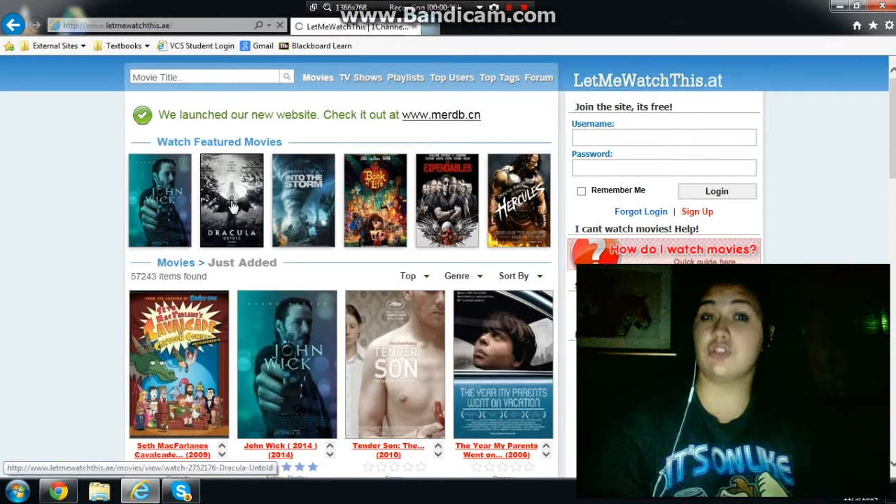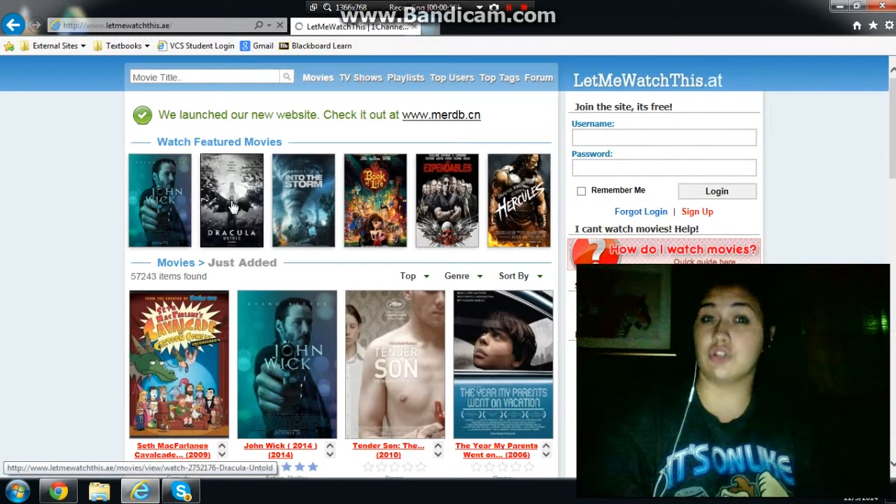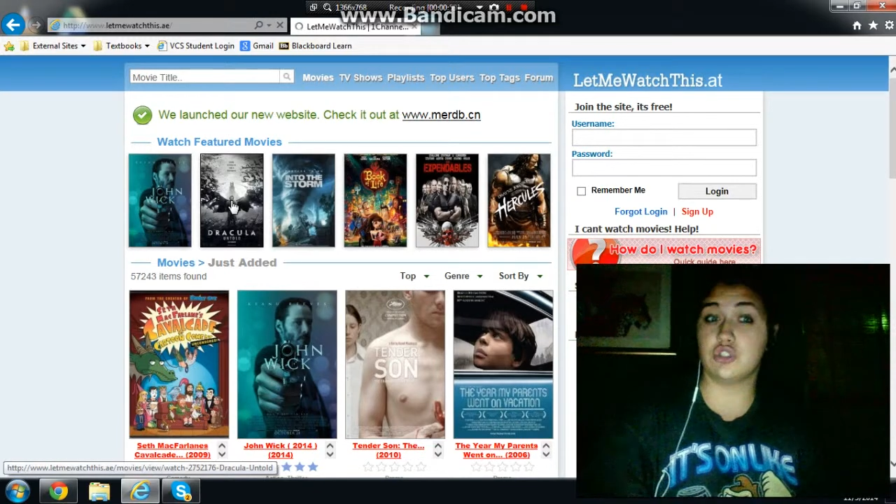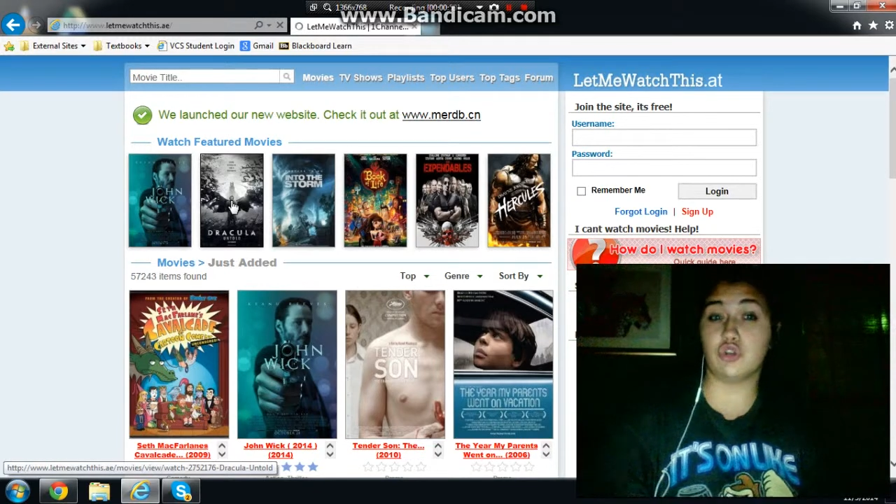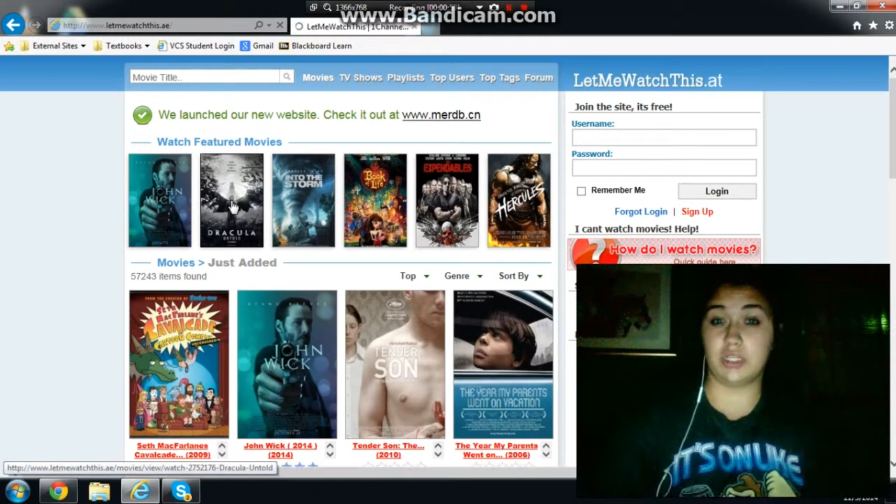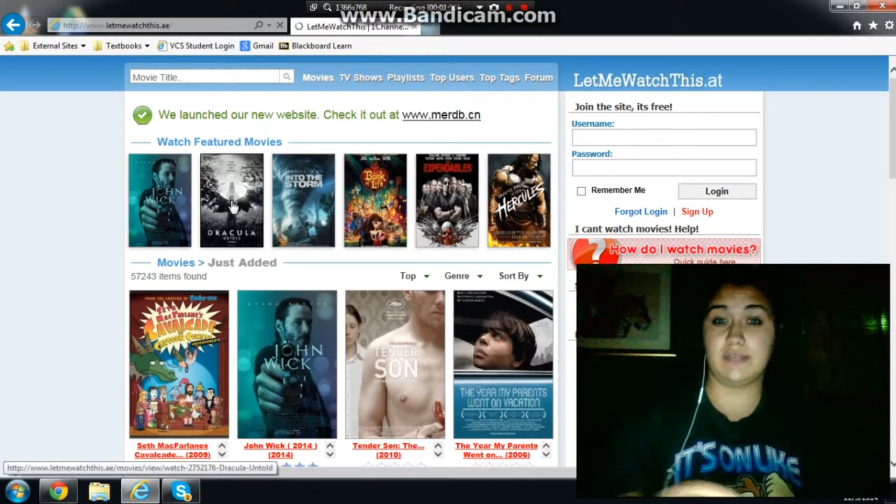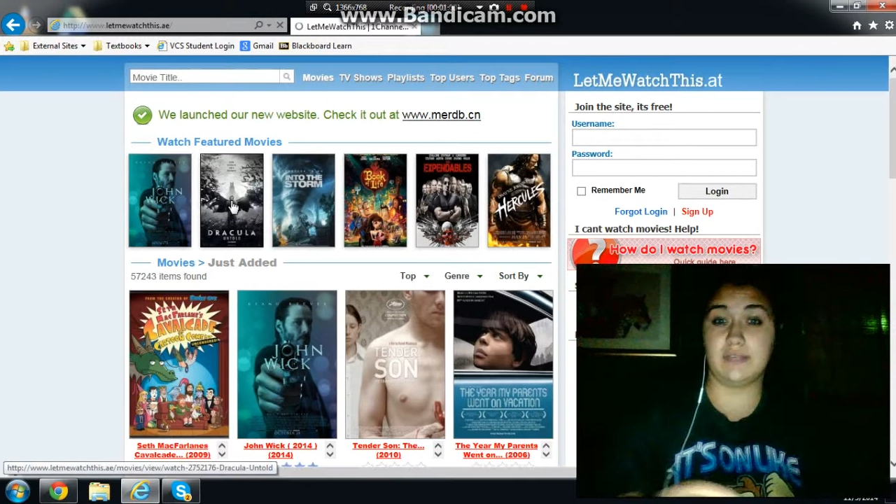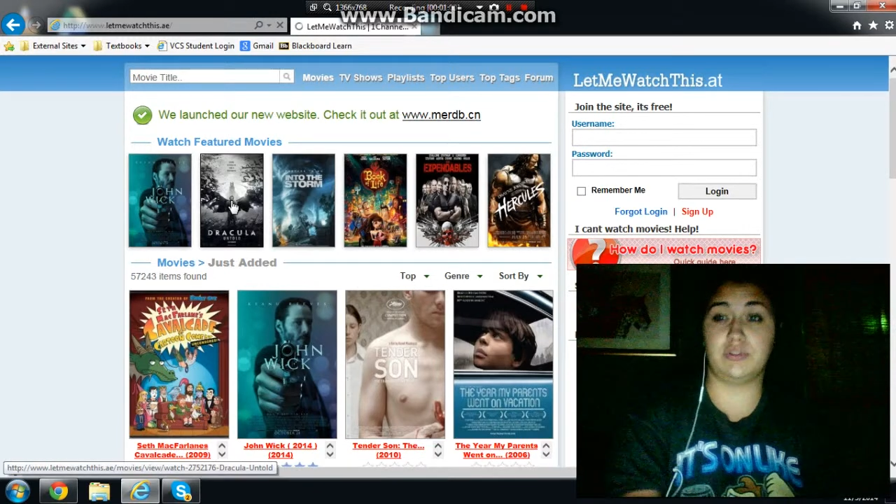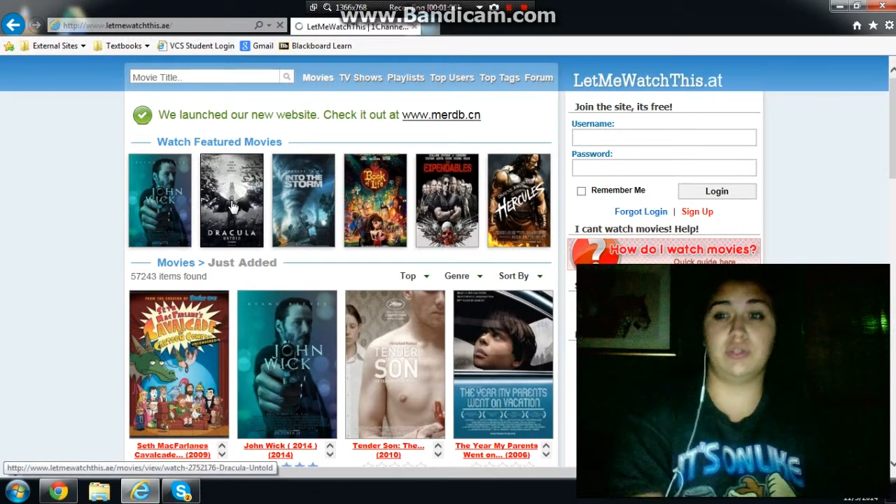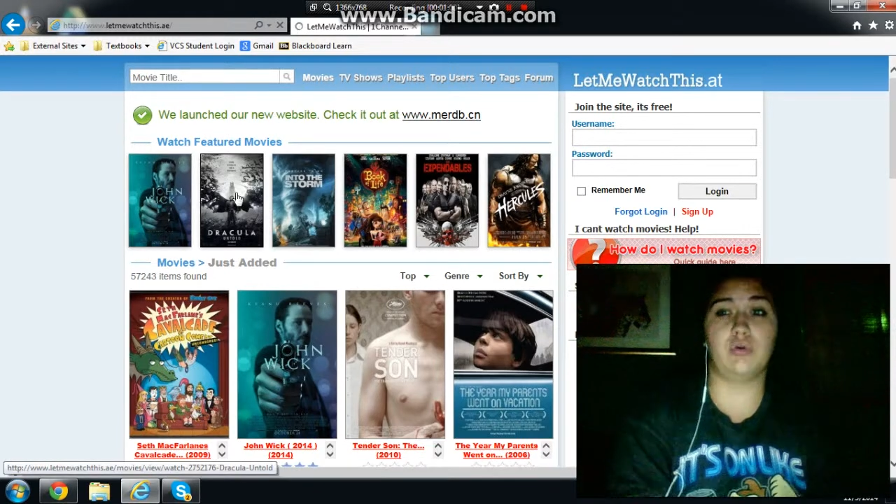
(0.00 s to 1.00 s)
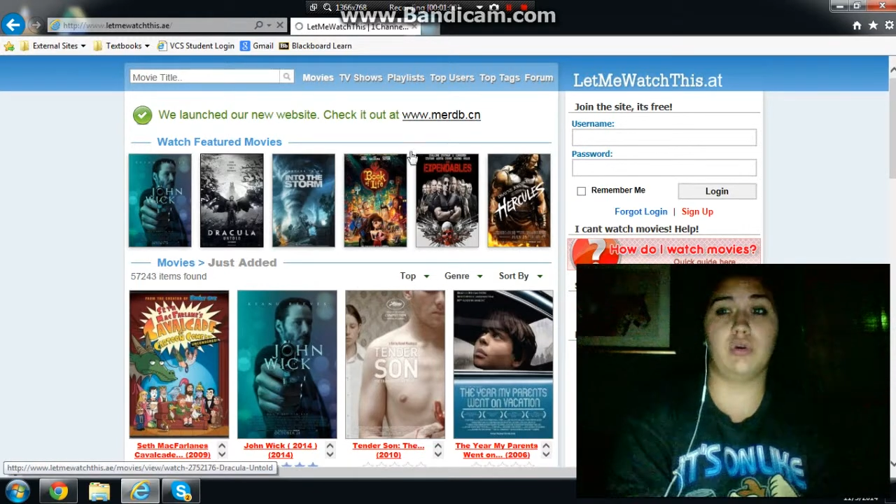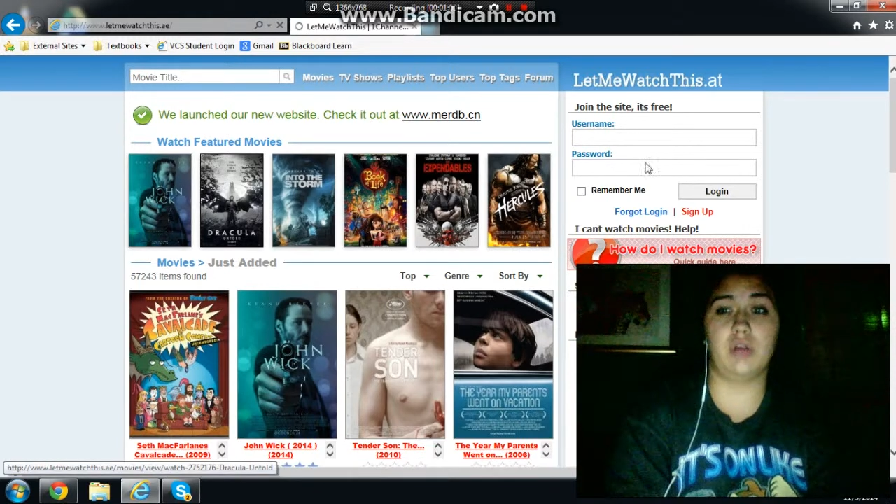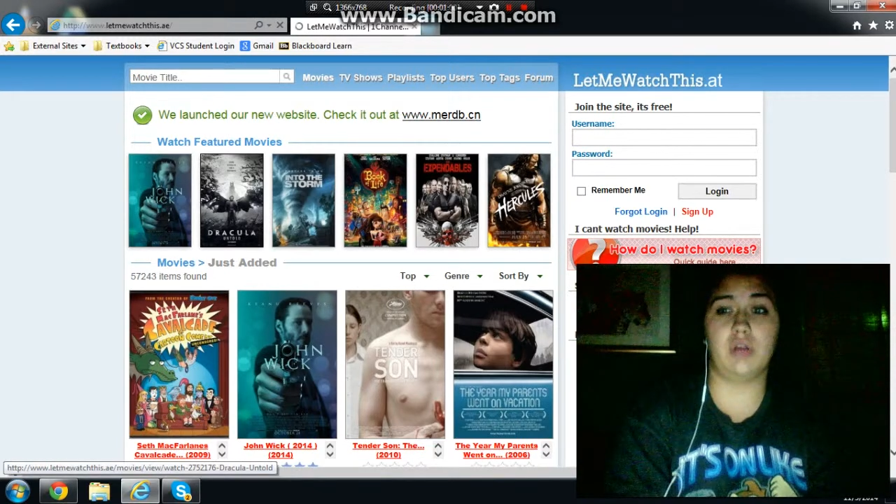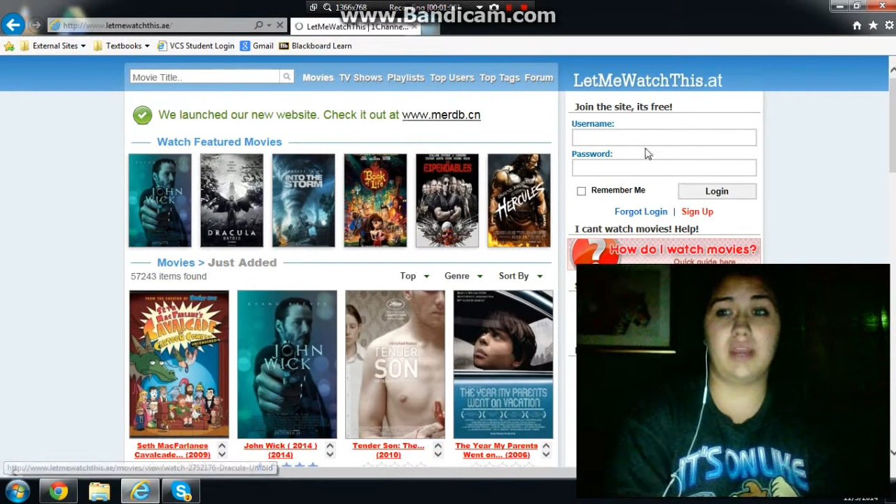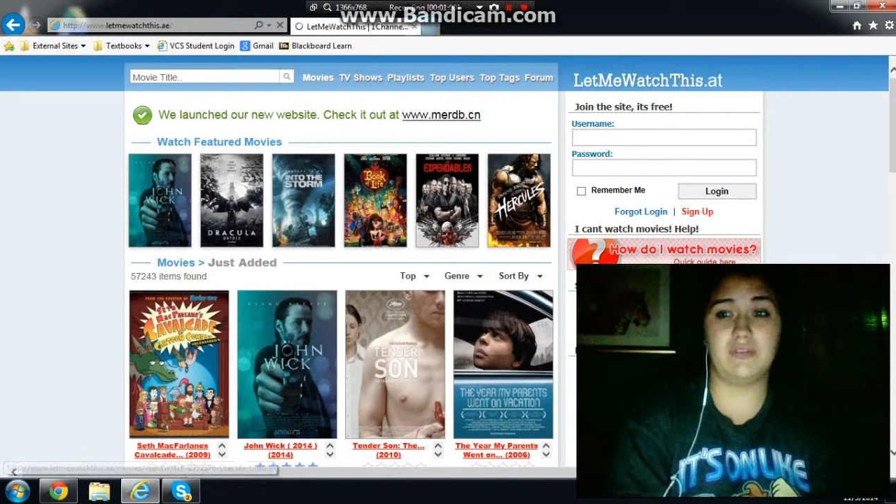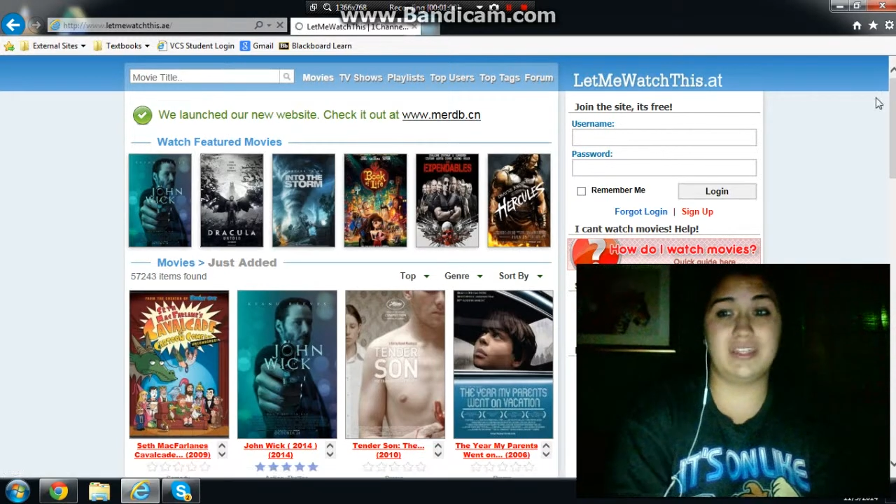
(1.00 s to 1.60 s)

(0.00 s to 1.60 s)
on if you are having